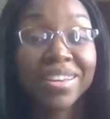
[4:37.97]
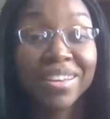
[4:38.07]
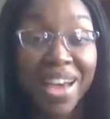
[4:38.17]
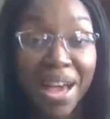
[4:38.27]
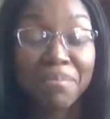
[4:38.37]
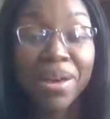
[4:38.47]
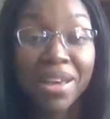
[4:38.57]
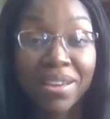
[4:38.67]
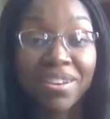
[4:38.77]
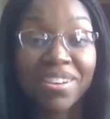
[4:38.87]
got
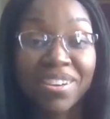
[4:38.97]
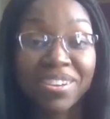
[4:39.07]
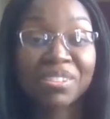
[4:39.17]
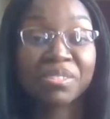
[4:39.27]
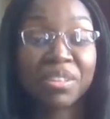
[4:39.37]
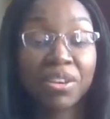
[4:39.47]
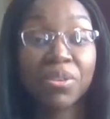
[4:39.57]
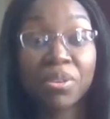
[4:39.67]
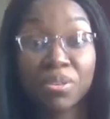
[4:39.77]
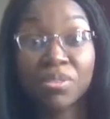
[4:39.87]
my
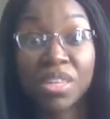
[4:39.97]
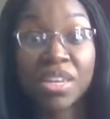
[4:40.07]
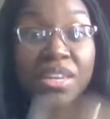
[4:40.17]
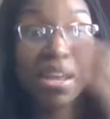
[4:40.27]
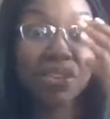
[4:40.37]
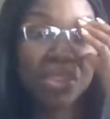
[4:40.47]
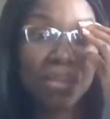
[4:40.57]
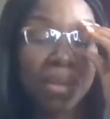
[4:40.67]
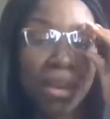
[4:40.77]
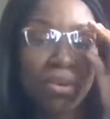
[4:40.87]
critical thinking out there.
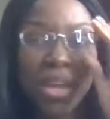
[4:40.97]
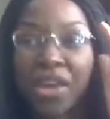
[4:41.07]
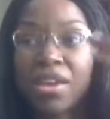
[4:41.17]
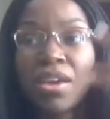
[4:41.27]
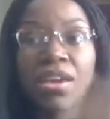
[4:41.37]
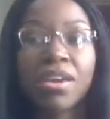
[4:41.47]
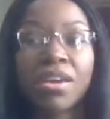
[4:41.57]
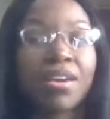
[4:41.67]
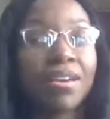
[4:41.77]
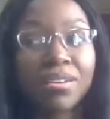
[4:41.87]
I'm like, okay,
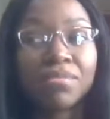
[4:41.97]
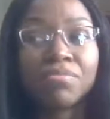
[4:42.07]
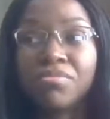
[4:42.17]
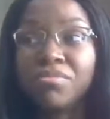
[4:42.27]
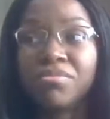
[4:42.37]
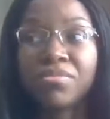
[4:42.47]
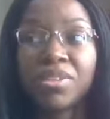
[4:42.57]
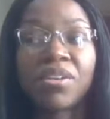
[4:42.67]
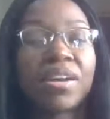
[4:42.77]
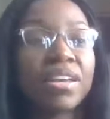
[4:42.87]

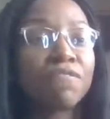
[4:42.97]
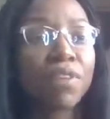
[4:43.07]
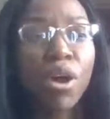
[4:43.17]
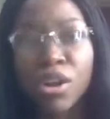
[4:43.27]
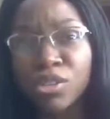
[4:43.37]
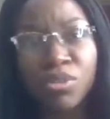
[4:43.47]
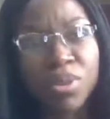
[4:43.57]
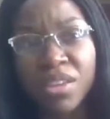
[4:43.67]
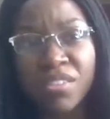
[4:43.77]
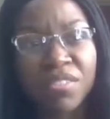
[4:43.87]
all right, if the heart do
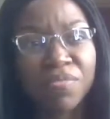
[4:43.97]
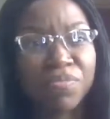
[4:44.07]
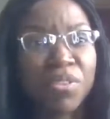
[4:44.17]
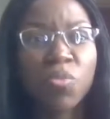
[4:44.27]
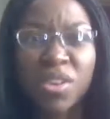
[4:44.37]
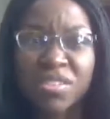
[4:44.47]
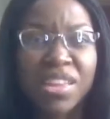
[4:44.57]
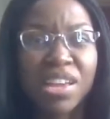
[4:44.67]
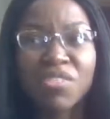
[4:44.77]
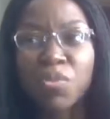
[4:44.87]
this, what's
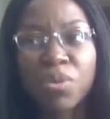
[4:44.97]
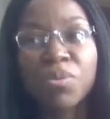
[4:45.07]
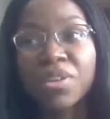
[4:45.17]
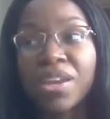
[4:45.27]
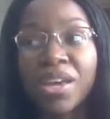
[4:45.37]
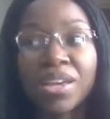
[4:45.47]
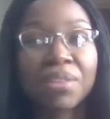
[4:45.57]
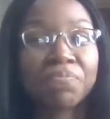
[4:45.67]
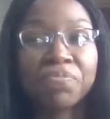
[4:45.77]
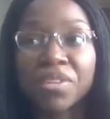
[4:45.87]
next? What would like
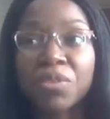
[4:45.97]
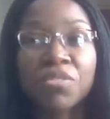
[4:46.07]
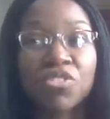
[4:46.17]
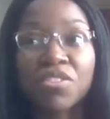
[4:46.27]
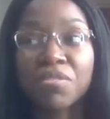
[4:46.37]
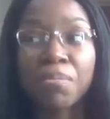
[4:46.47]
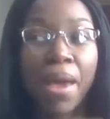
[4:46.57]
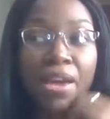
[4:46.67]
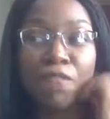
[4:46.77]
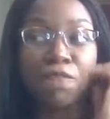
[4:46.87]
it was just
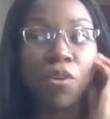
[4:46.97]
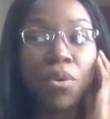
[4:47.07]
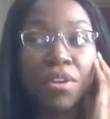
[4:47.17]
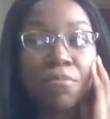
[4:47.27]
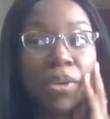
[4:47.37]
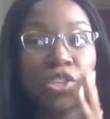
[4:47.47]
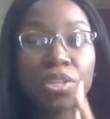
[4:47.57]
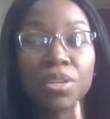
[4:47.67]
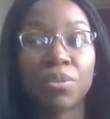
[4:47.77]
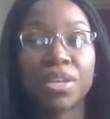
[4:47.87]
back and forth,
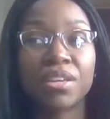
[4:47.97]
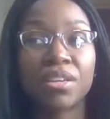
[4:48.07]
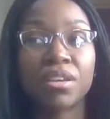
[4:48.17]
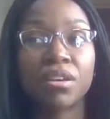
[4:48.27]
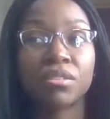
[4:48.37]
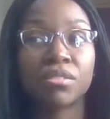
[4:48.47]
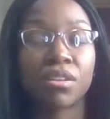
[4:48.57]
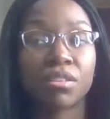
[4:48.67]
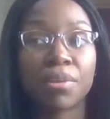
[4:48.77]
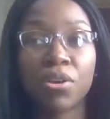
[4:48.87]
especially when he
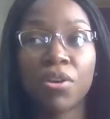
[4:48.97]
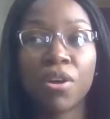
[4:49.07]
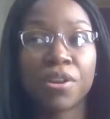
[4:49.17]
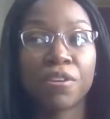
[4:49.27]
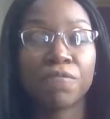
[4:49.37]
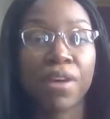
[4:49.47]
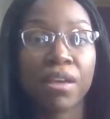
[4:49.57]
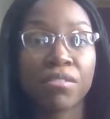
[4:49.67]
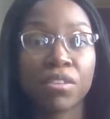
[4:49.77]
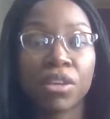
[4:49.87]
talked about
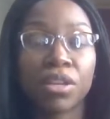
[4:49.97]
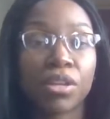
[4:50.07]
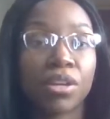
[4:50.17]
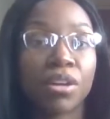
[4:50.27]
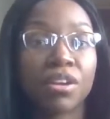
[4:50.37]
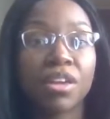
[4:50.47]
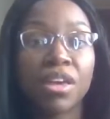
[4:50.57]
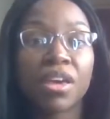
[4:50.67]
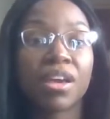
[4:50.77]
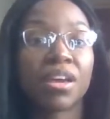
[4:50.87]
cardiovascular
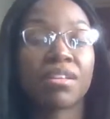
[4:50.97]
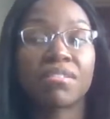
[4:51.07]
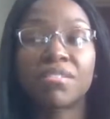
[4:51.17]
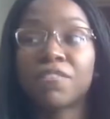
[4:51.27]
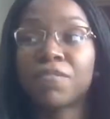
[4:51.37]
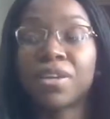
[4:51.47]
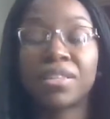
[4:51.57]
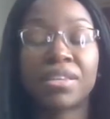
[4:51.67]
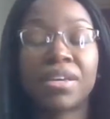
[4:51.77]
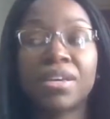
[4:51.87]
and stuff like
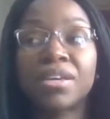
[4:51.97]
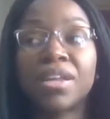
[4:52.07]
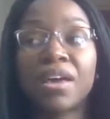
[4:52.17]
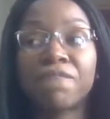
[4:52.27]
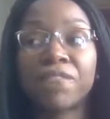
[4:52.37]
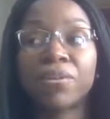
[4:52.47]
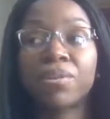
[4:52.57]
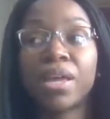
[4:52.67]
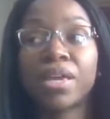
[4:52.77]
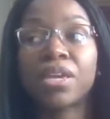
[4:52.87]
that. I felt
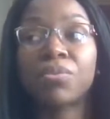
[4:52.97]
like